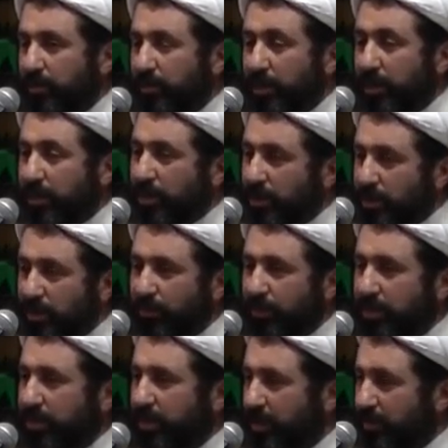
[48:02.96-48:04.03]
me, the teacher
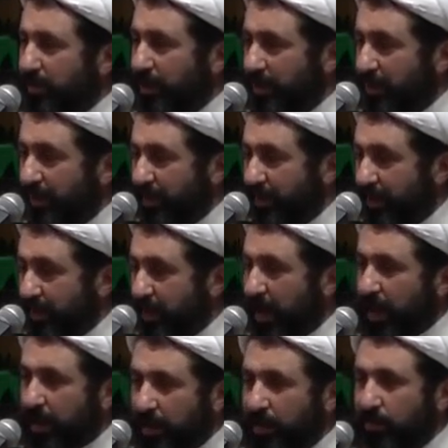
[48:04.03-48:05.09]
visited me, the
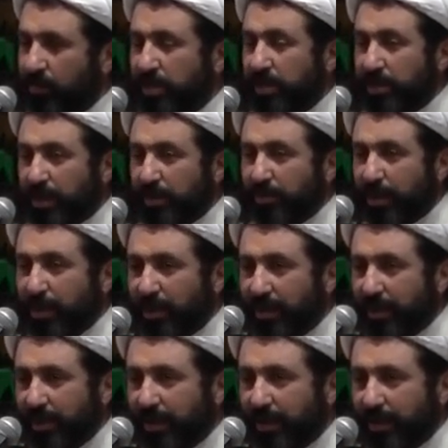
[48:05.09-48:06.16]
hakim visited me,
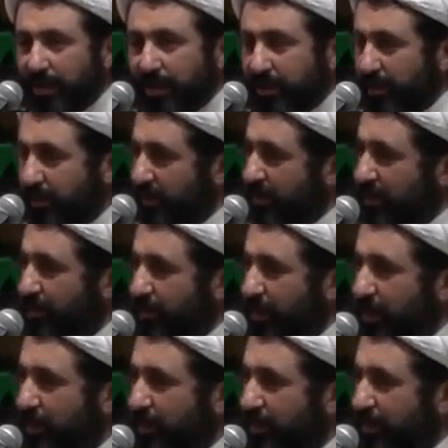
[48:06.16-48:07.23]

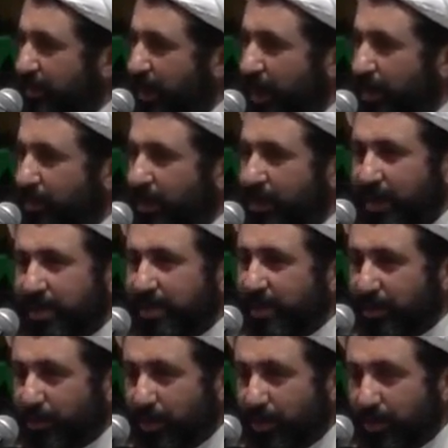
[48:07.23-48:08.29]
but I'm not
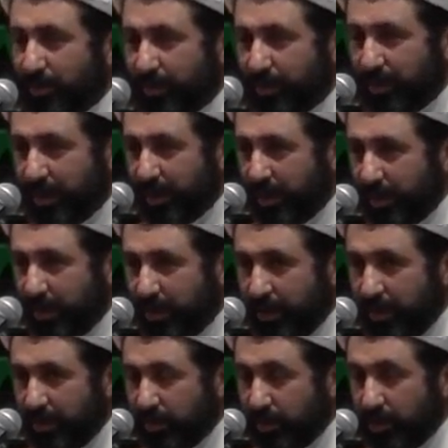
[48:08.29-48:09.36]
listening to him.
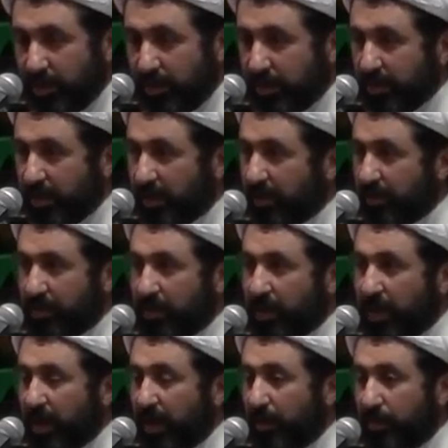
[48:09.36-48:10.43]
So this is not
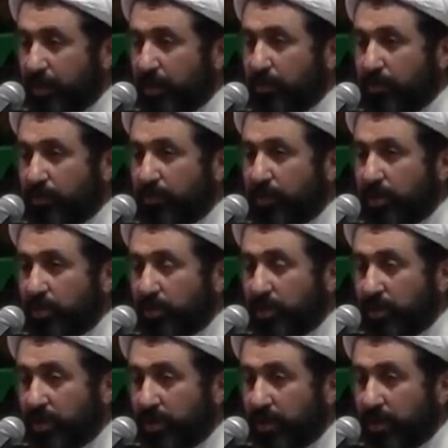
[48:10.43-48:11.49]
helping to reach
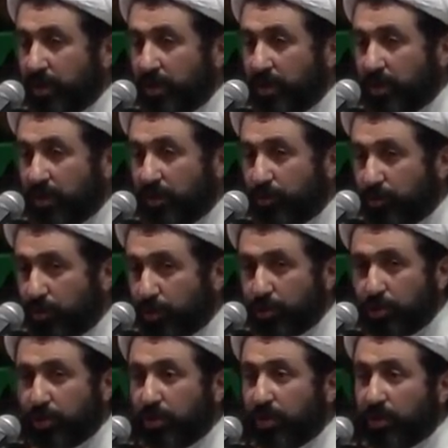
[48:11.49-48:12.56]

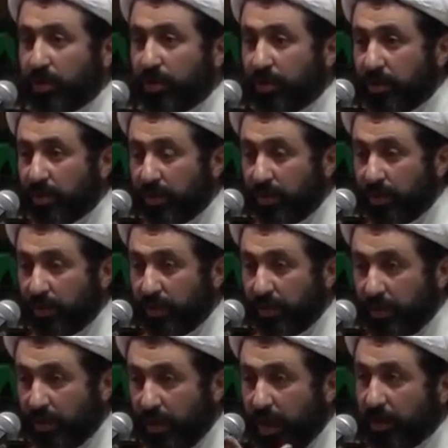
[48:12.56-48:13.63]
rushd,
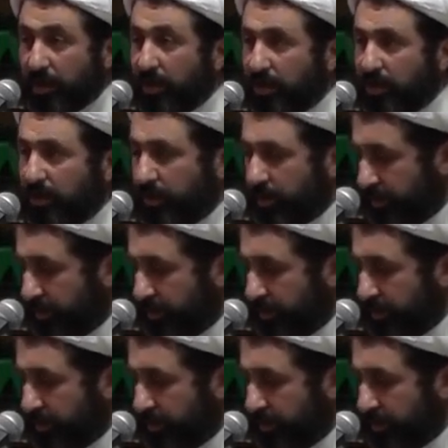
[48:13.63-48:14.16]
guidance.